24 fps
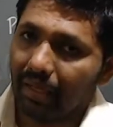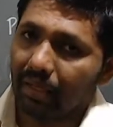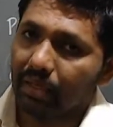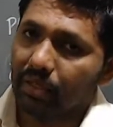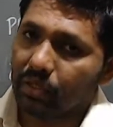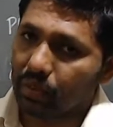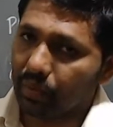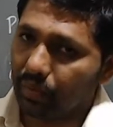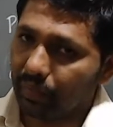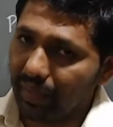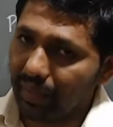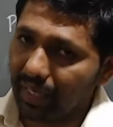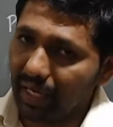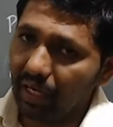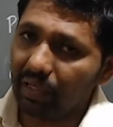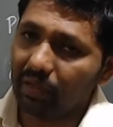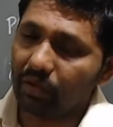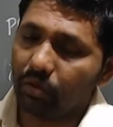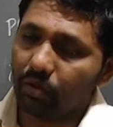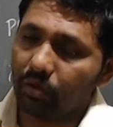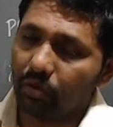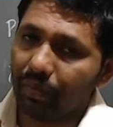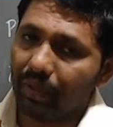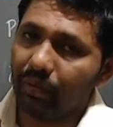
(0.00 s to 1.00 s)
So we are
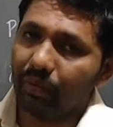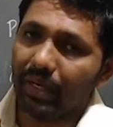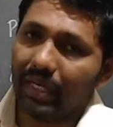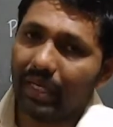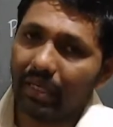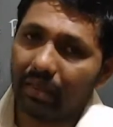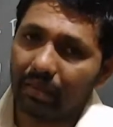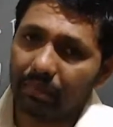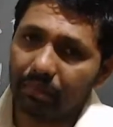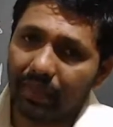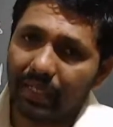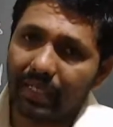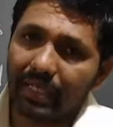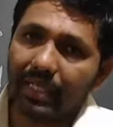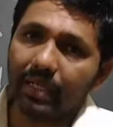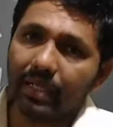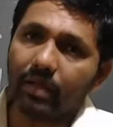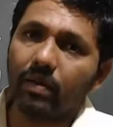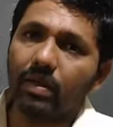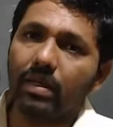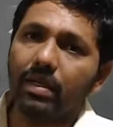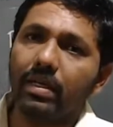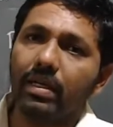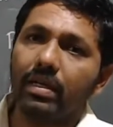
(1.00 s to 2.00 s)
to be very
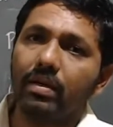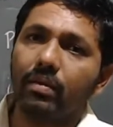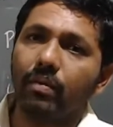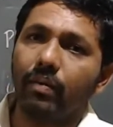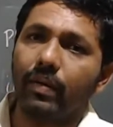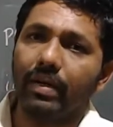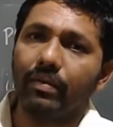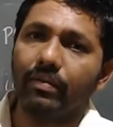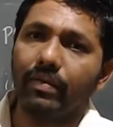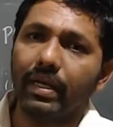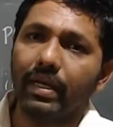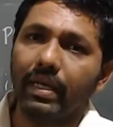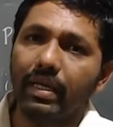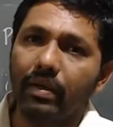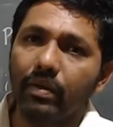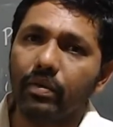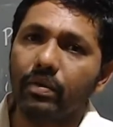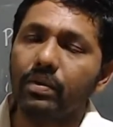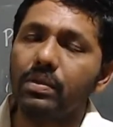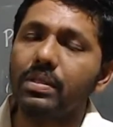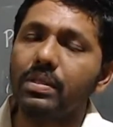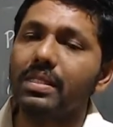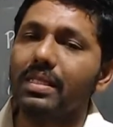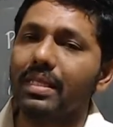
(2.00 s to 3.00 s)
particular when we
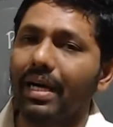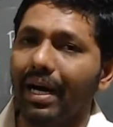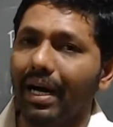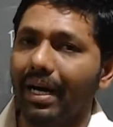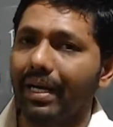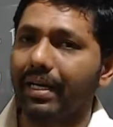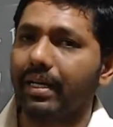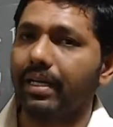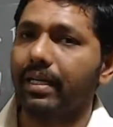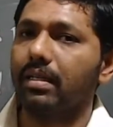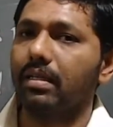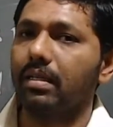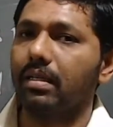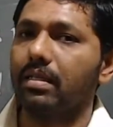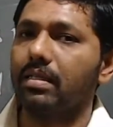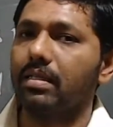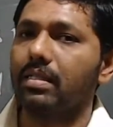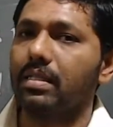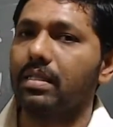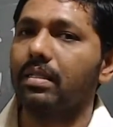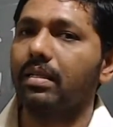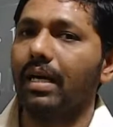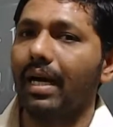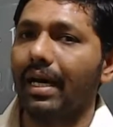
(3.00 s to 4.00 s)
use articles,
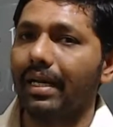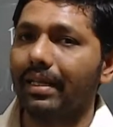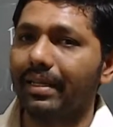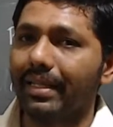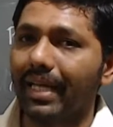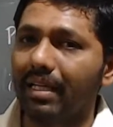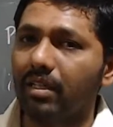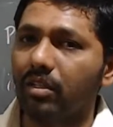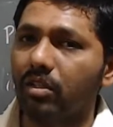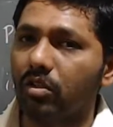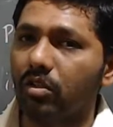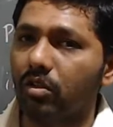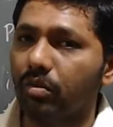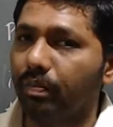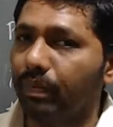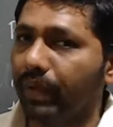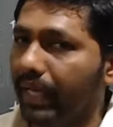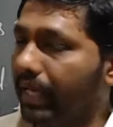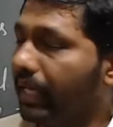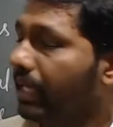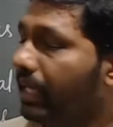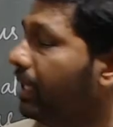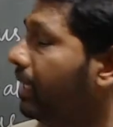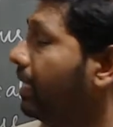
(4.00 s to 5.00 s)
and that to
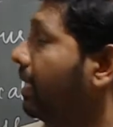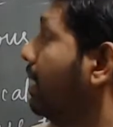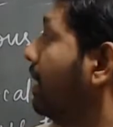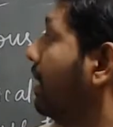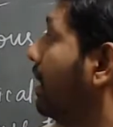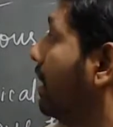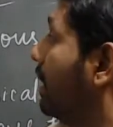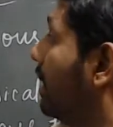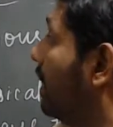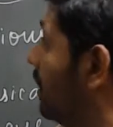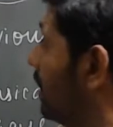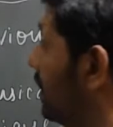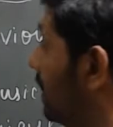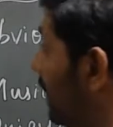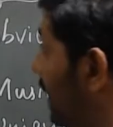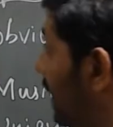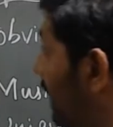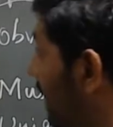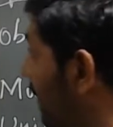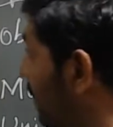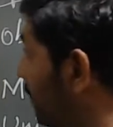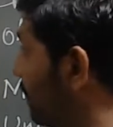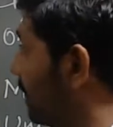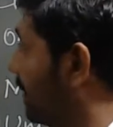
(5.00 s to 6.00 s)
be
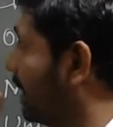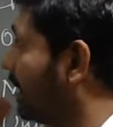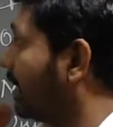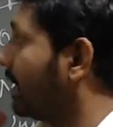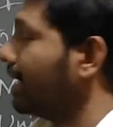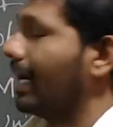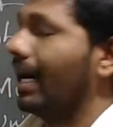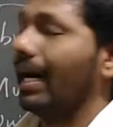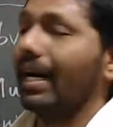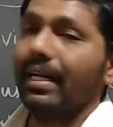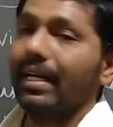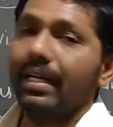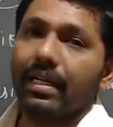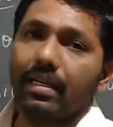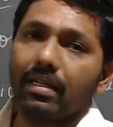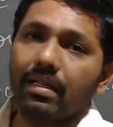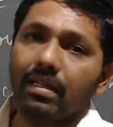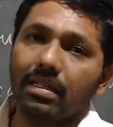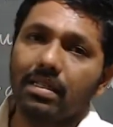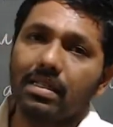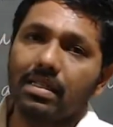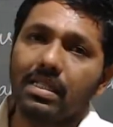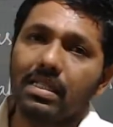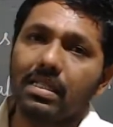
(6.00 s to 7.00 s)
indefinite
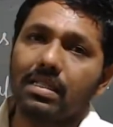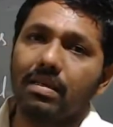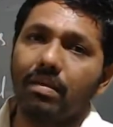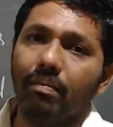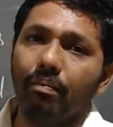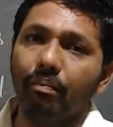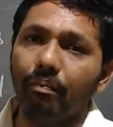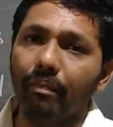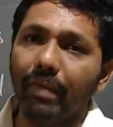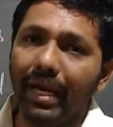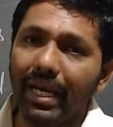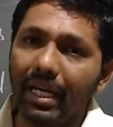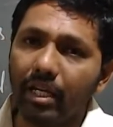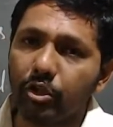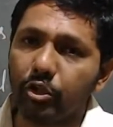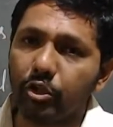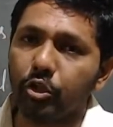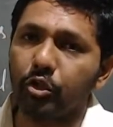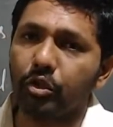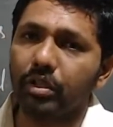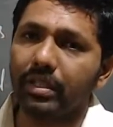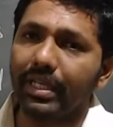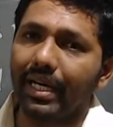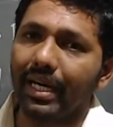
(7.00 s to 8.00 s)
articles. Make
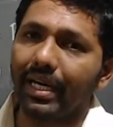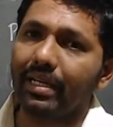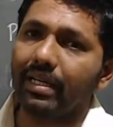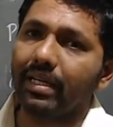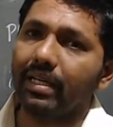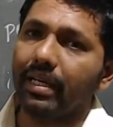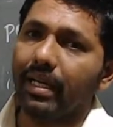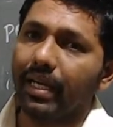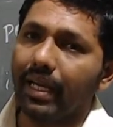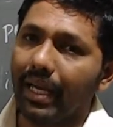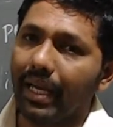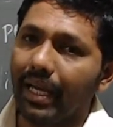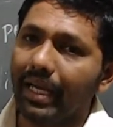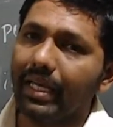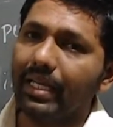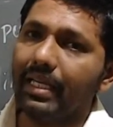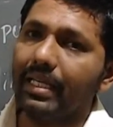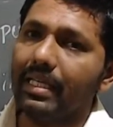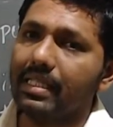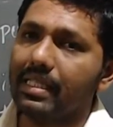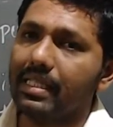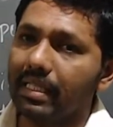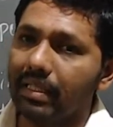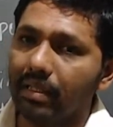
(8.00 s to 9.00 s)
sure that a
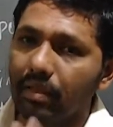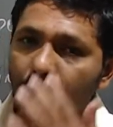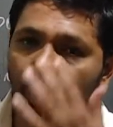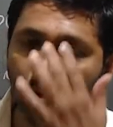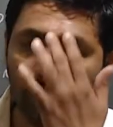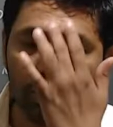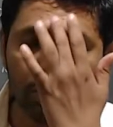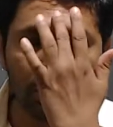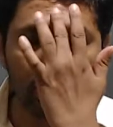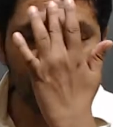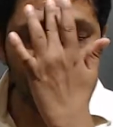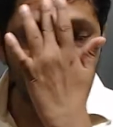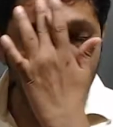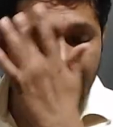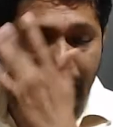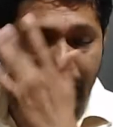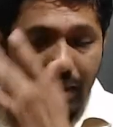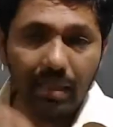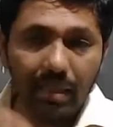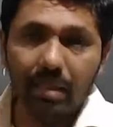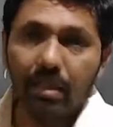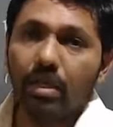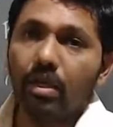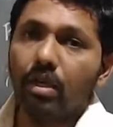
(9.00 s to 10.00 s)
is used with
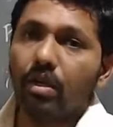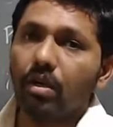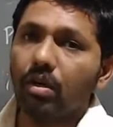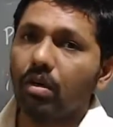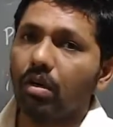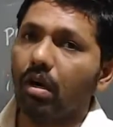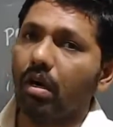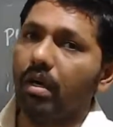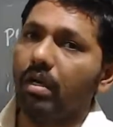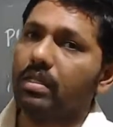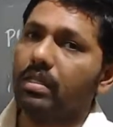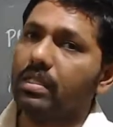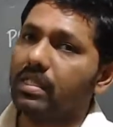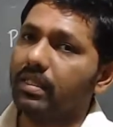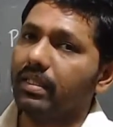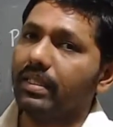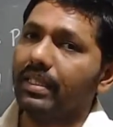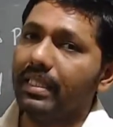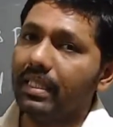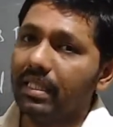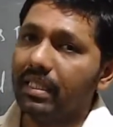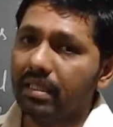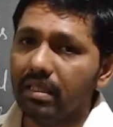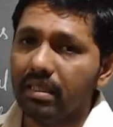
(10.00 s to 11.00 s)
a
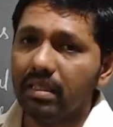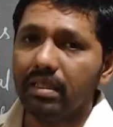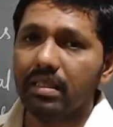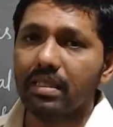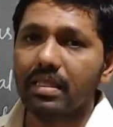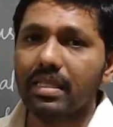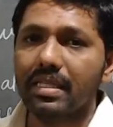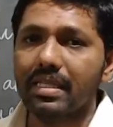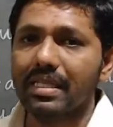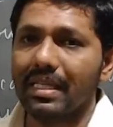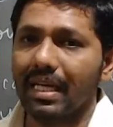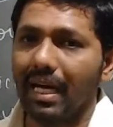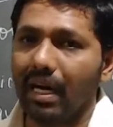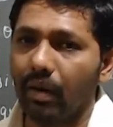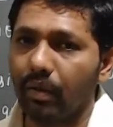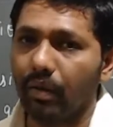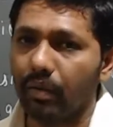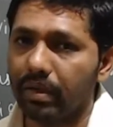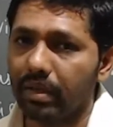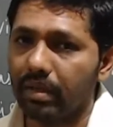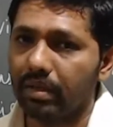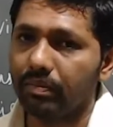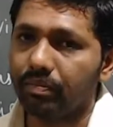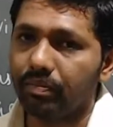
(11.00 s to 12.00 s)
consonant
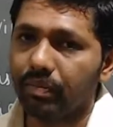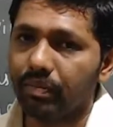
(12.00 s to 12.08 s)
sound,